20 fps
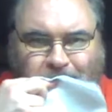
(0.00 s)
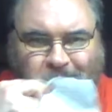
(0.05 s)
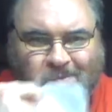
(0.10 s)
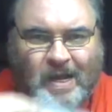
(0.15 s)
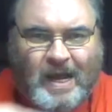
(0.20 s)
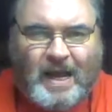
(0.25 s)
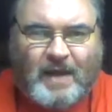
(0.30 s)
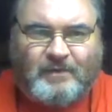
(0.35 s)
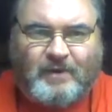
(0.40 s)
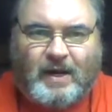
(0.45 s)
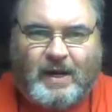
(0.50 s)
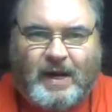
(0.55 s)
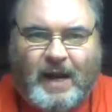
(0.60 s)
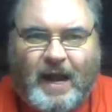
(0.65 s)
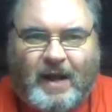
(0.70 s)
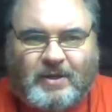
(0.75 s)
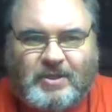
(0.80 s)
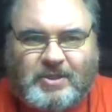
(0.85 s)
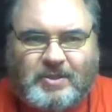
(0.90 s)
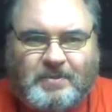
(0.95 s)
I have an
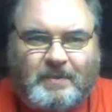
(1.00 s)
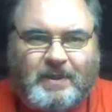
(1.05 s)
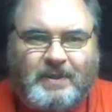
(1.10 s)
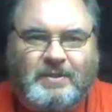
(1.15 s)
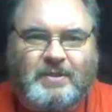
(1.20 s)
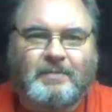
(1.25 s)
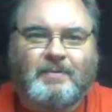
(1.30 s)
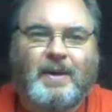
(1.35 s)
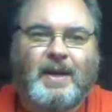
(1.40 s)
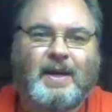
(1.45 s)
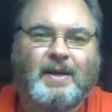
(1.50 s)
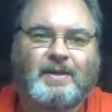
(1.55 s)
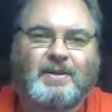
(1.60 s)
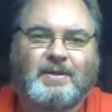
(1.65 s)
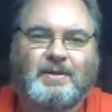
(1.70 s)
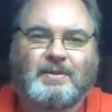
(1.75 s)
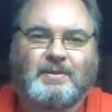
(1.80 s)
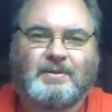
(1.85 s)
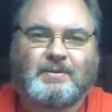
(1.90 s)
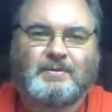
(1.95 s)
announcement to
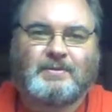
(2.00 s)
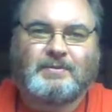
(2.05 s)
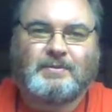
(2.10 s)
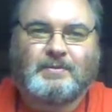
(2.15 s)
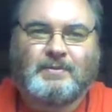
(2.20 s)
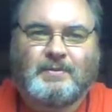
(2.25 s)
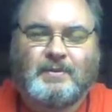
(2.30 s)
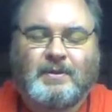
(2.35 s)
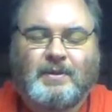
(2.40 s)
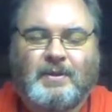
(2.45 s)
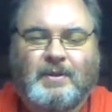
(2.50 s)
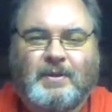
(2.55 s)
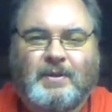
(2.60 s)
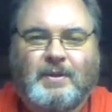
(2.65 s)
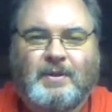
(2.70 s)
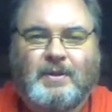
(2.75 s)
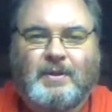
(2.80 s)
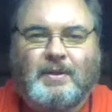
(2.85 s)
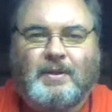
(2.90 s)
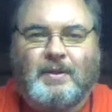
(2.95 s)
make.
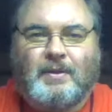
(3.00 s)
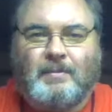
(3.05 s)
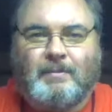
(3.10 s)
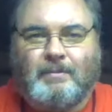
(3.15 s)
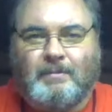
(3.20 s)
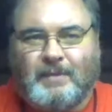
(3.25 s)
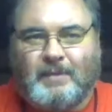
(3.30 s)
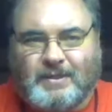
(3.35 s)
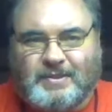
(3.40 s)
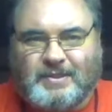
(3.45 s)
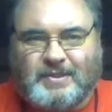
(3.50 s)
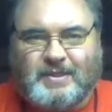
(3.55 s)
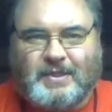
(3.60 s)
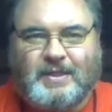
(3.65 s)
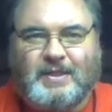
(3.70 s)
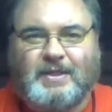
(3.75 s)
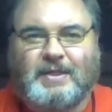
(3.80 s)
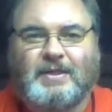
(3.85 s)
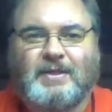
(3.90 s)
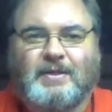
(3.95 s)

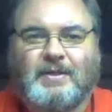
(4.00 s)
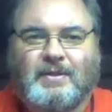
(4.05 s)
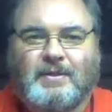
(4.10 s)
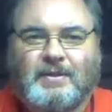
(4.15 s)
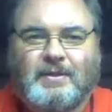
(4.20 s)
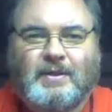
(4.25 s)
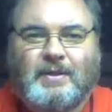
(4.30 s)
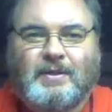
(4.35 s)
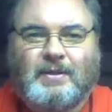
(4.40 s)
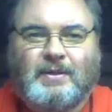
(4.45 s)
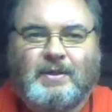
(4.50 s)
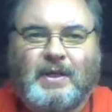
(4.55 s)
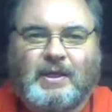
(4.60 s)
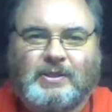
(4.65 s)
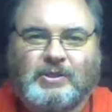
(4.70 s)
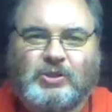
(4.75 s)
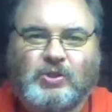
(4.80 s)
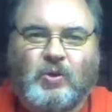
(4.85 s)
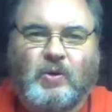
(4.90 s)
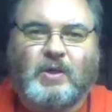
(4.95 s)
Missy
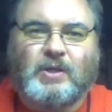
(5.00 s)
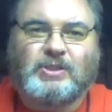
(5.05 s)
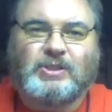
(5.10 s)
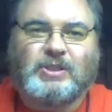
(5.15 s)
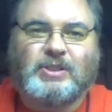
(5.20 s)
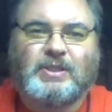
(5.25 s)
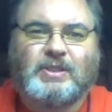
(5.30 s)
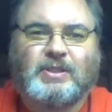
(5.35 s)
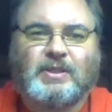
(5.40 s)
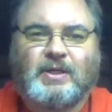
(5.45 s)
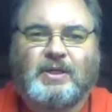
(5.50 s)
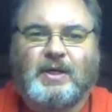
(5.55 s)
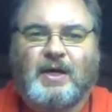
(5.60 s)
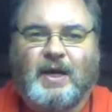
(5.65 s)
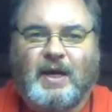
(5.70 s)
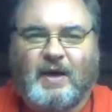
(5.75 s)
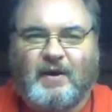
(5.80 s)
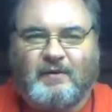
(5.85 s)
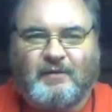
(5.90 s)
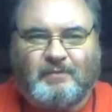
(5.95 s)
and Georgie
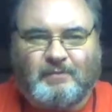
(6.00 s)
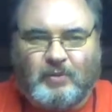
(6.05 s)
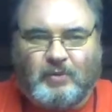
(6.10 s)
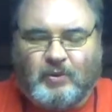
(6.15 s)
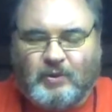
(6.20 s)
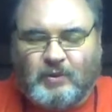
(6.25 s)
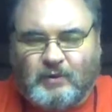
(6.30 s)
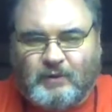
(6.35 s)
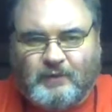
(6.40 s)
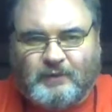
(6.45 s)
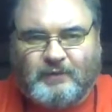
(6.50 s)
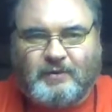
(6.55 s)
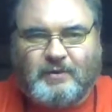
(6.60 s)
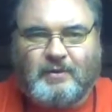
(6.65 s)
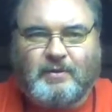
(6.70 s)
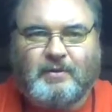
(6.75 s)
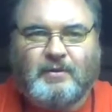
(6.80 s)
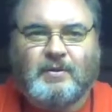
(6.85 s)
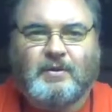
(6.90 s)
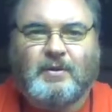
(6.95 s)
have
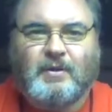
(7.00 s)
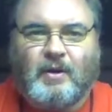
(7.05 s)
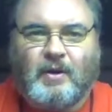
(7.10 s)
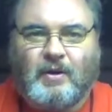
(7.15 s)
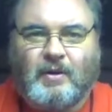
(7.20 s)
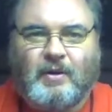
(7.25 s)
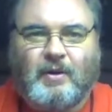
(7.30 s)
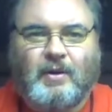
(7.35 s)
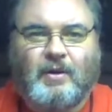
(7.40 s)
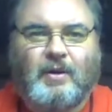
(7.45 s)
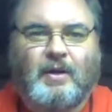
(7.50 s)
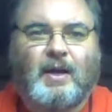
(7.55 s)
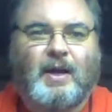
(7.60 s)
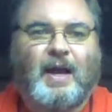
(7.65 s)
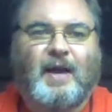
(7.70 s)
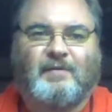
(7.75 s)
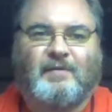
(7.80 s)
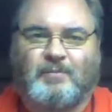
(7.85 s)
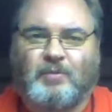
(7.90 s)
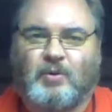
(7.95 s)
moved
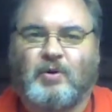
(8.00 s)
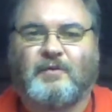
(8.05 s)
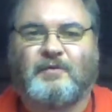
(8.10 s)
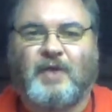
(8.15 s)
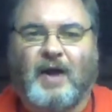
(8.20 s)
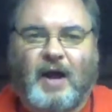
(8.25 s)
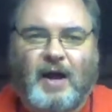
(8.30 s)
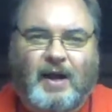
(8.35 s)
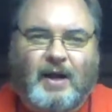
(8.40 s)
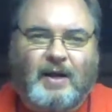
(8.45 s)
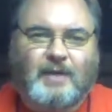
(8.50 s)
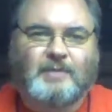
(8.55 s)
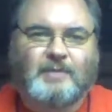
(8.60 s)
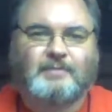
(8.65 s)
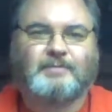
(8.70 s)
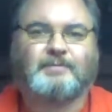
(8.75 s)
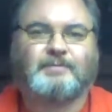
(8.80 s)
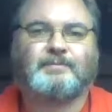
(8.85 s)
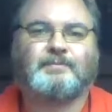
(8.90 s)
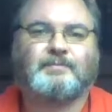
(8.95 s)

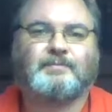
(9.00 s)
on.